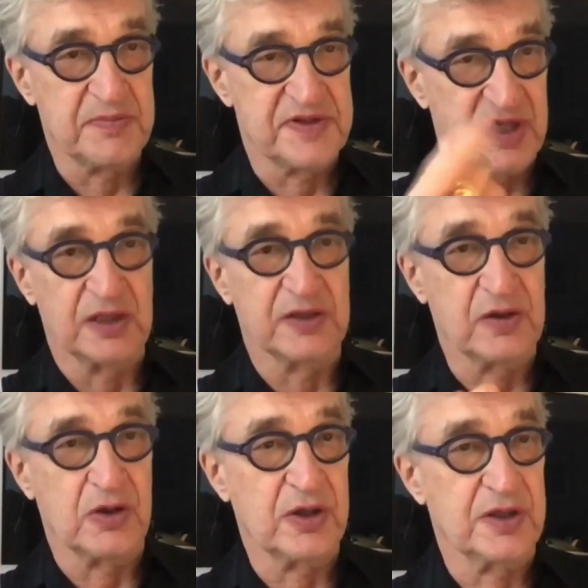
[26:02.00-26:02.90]

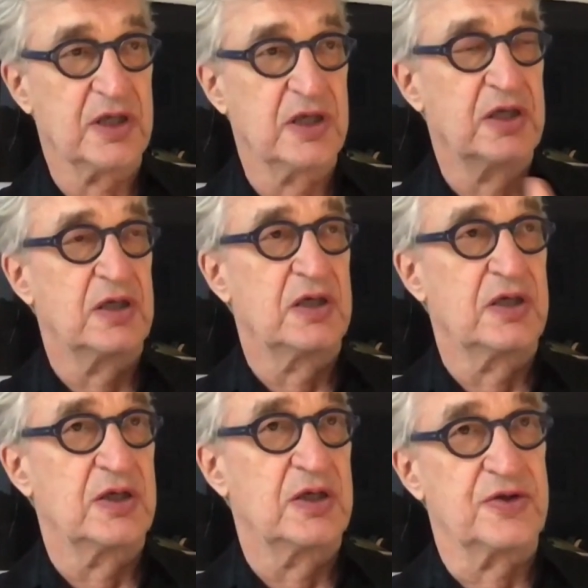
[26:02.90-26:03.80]
celluloid,
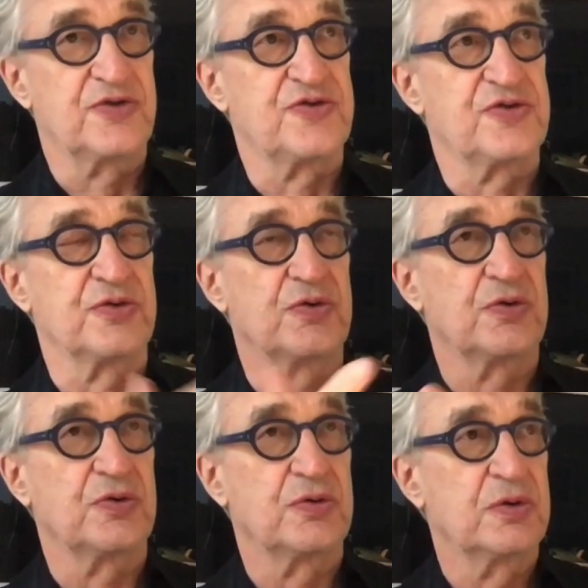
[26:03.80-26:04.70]

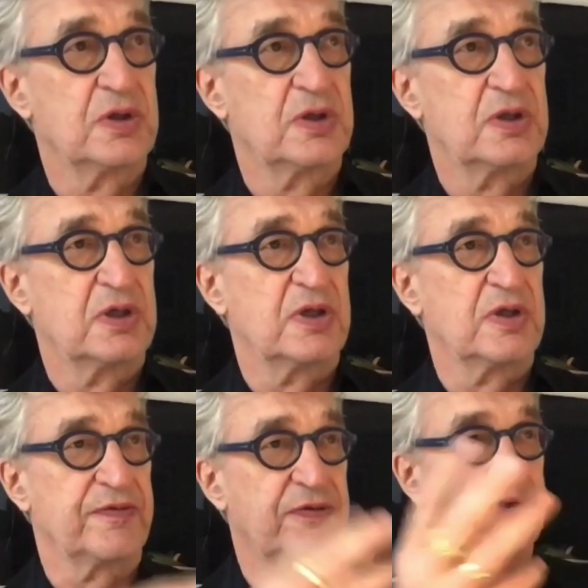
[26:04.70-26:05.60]
to
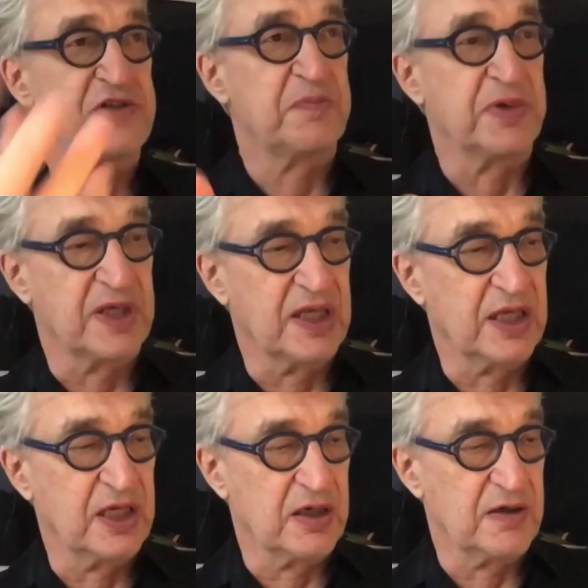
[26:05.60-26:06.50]
the first
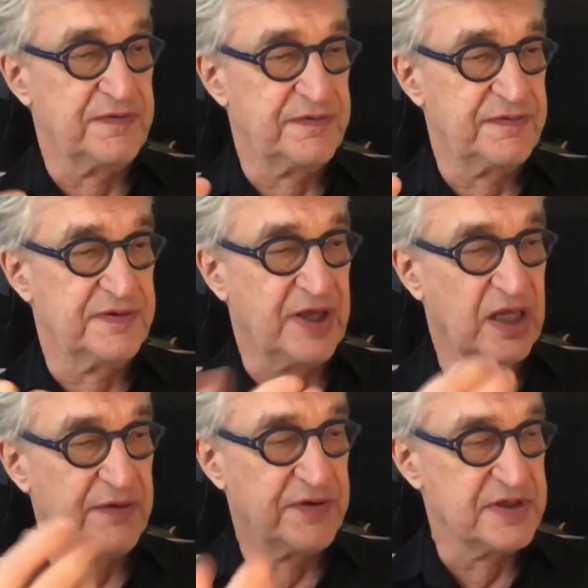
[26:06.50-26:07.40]
beginning of
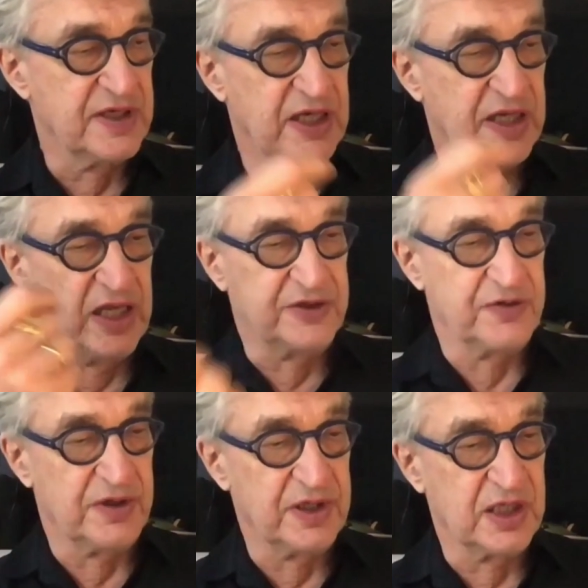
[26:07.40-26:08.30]
television and
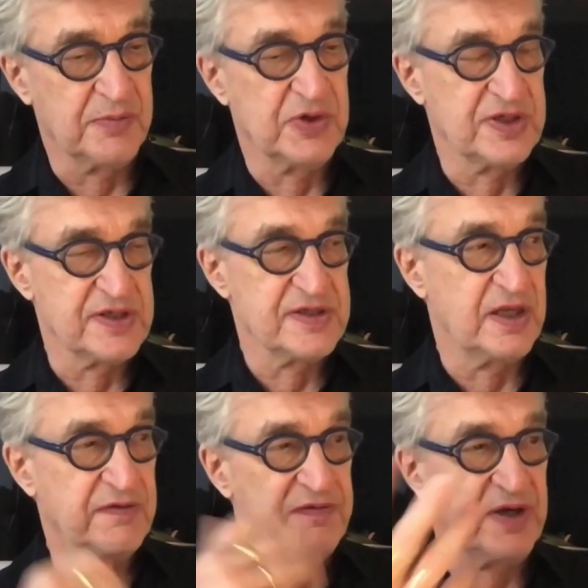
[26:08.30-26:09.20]
electronic images,
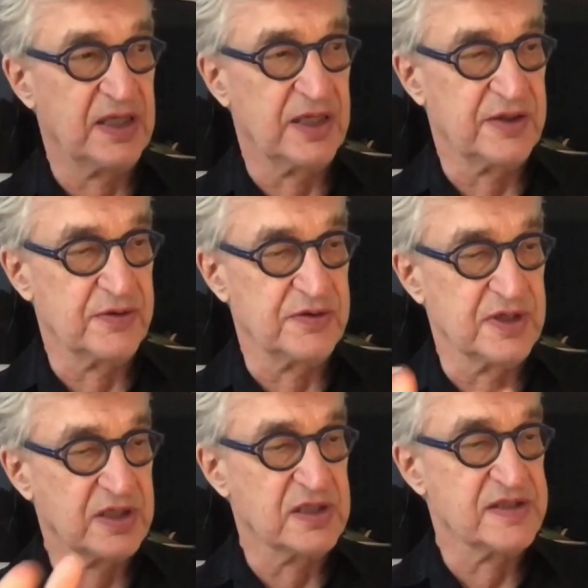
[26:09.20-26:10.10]
and finally to
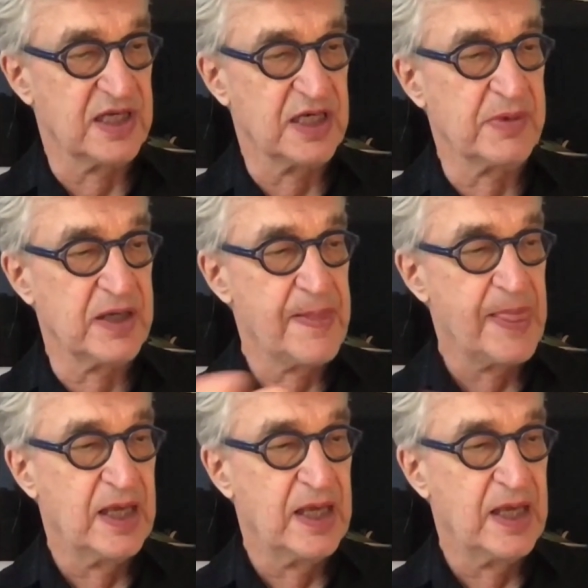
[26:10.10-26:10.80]
digital cinema,